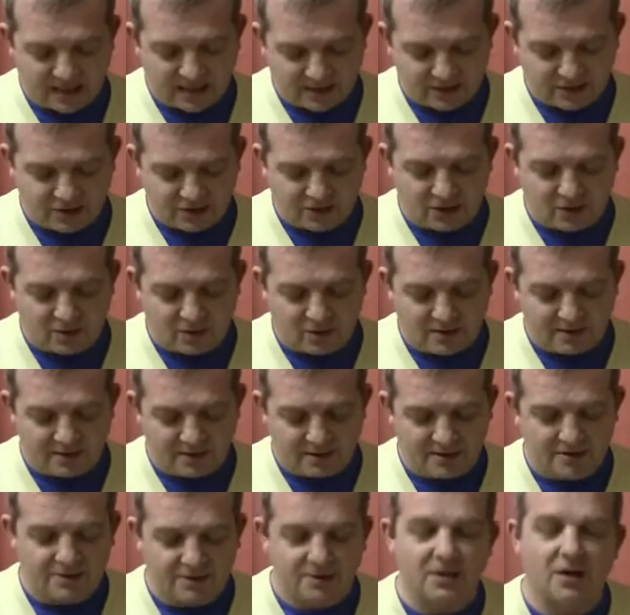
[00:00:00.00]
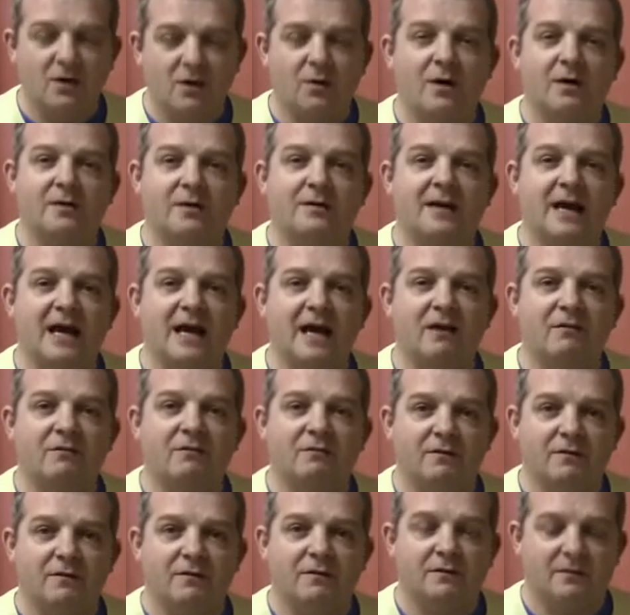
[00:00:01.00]
so on and so on,
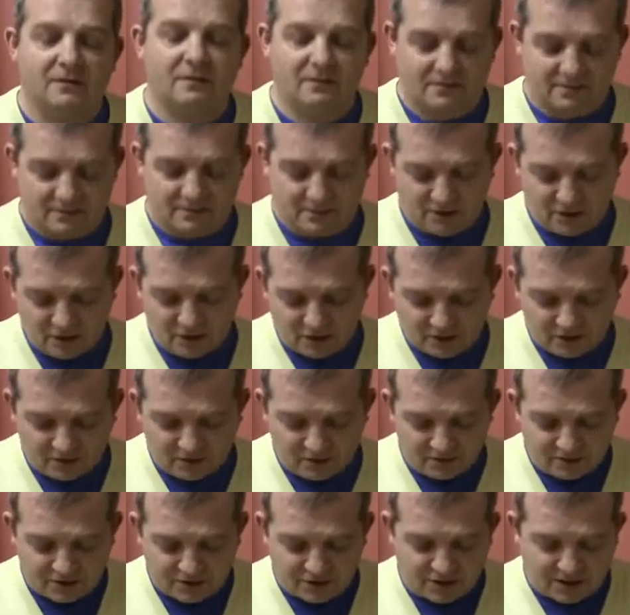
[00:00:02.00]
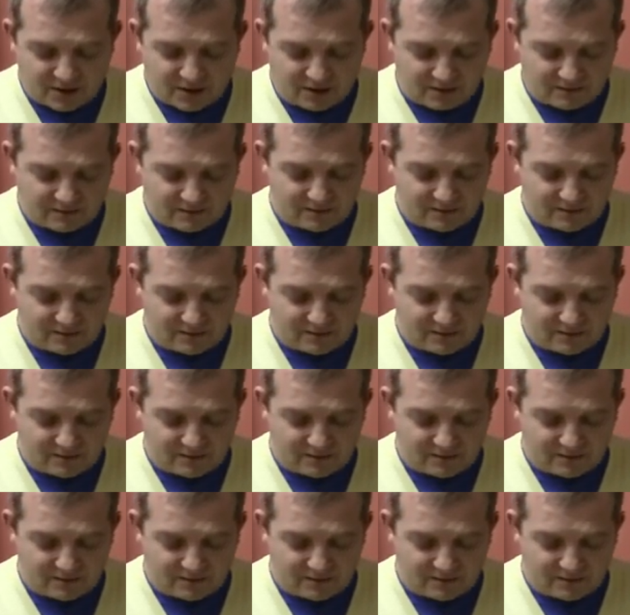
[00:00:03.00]
F, another G.